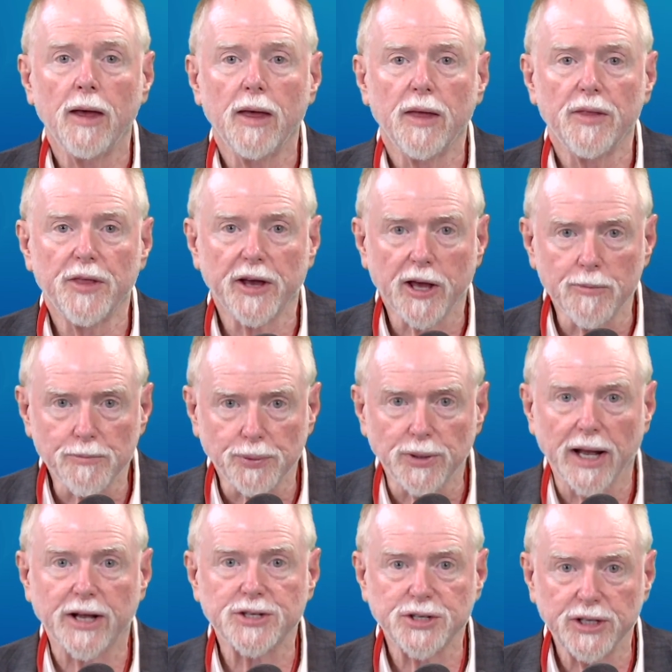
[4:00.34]
The
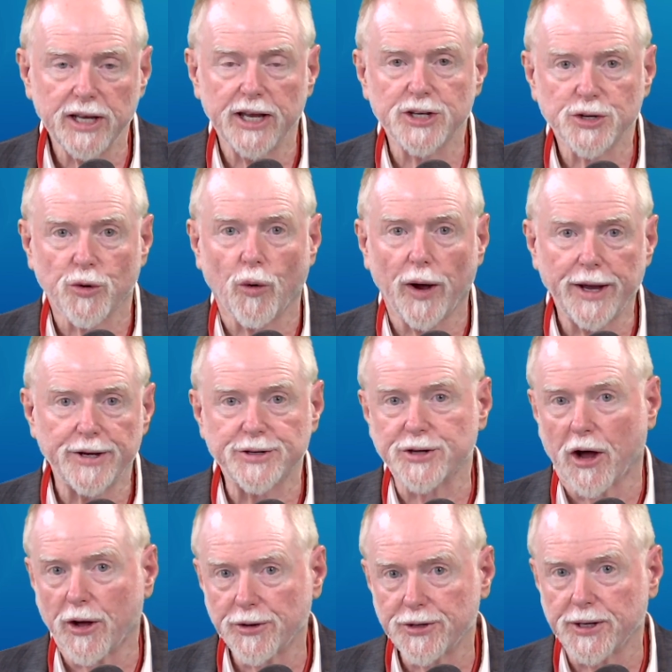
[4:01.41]
complexity is quite
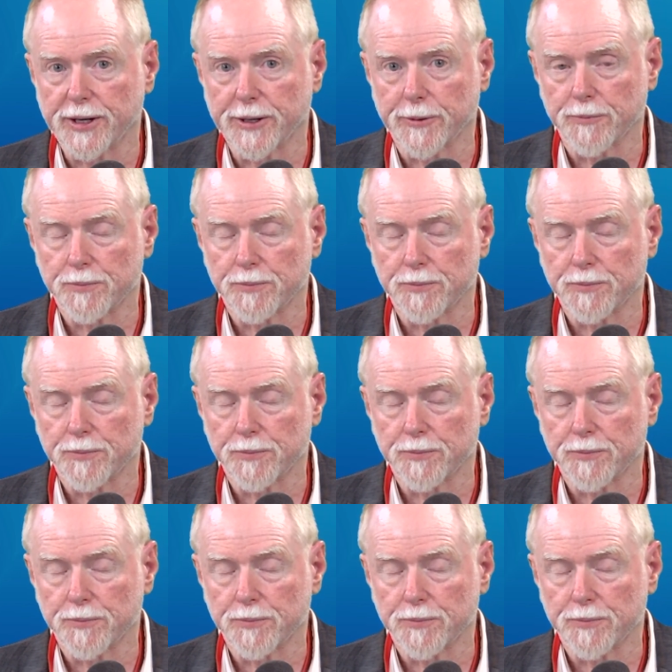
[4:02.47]
daunting.